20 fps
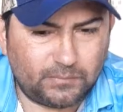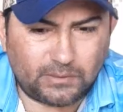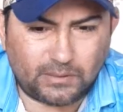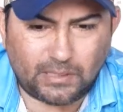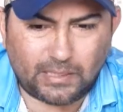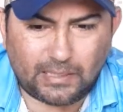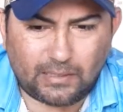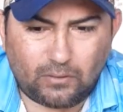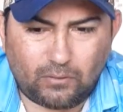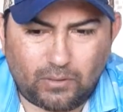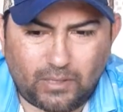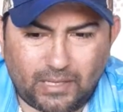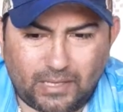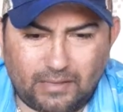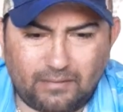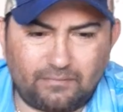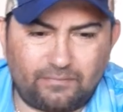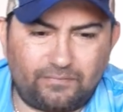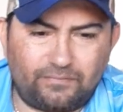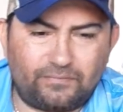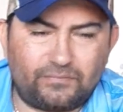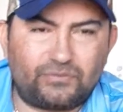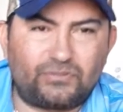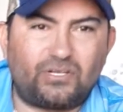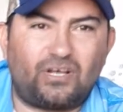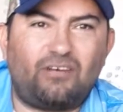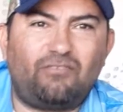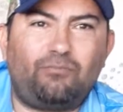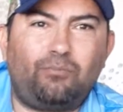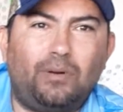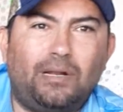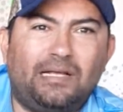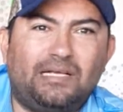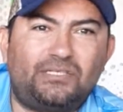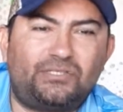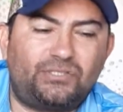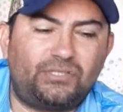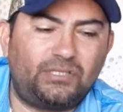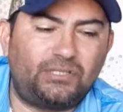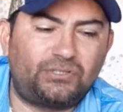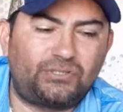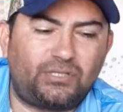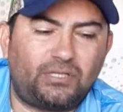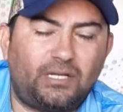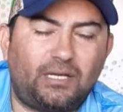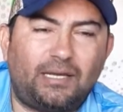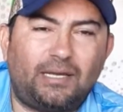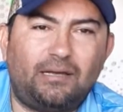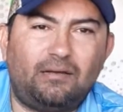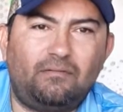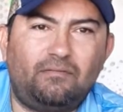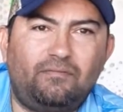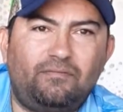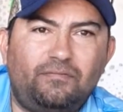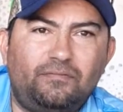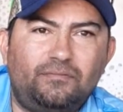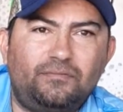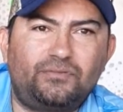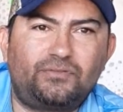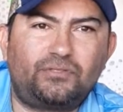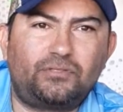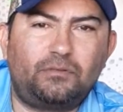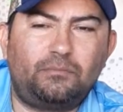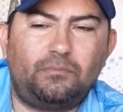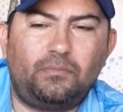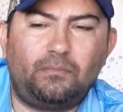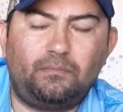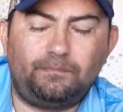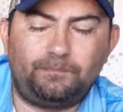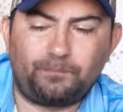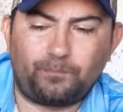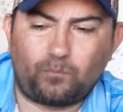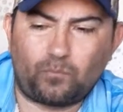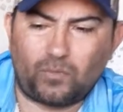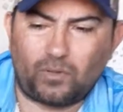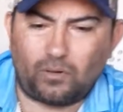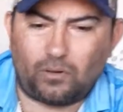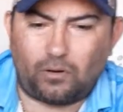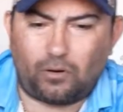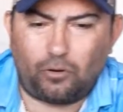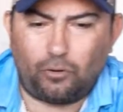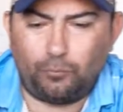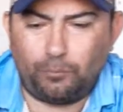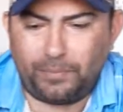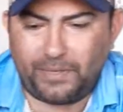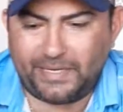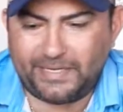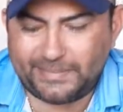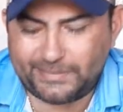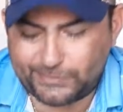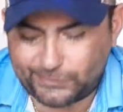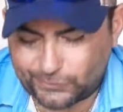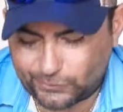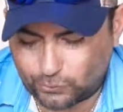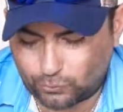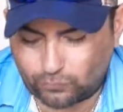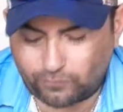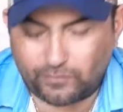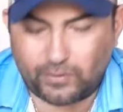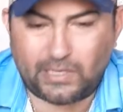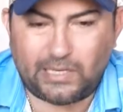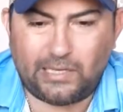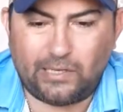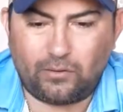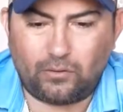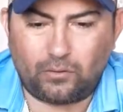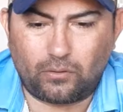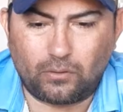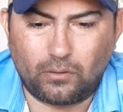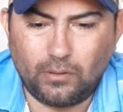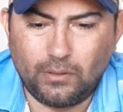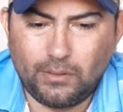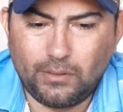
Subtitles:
Now I have soft plastics and I have some hard baits over here.